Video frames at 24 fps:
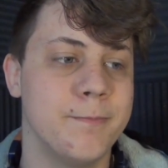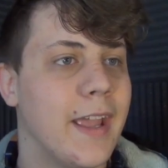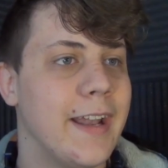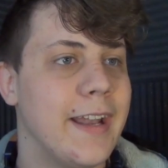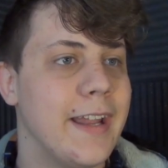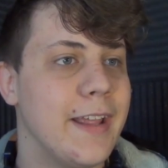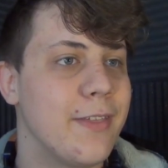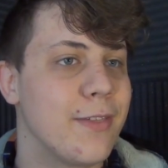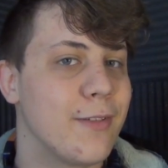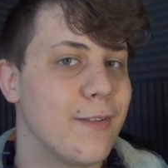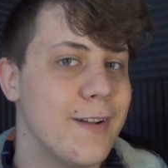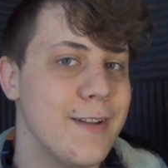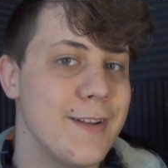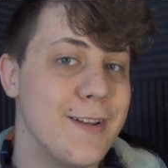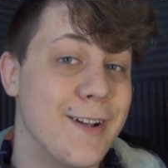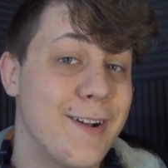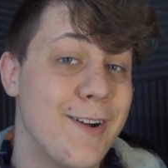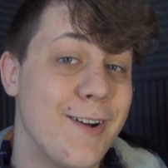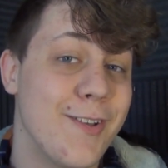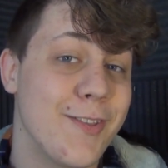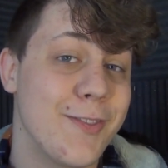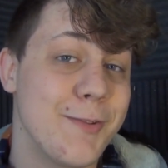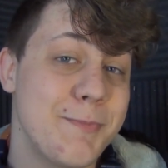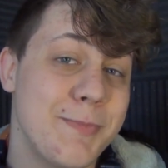and he threatened to
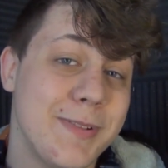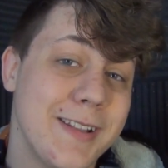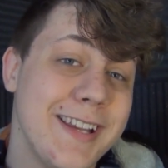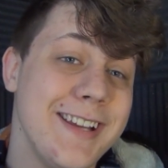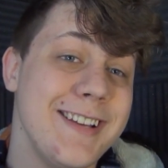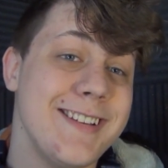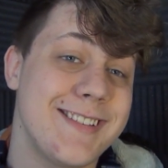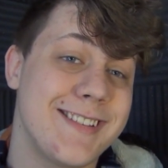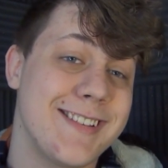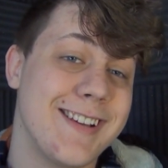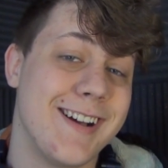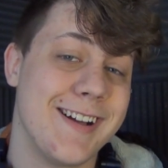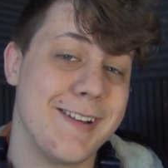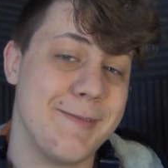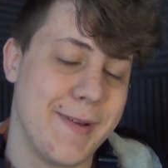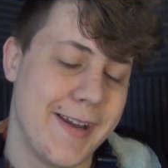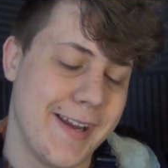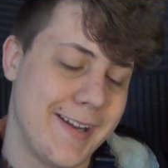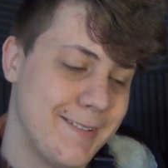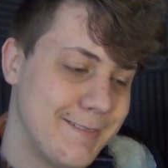call the police on me.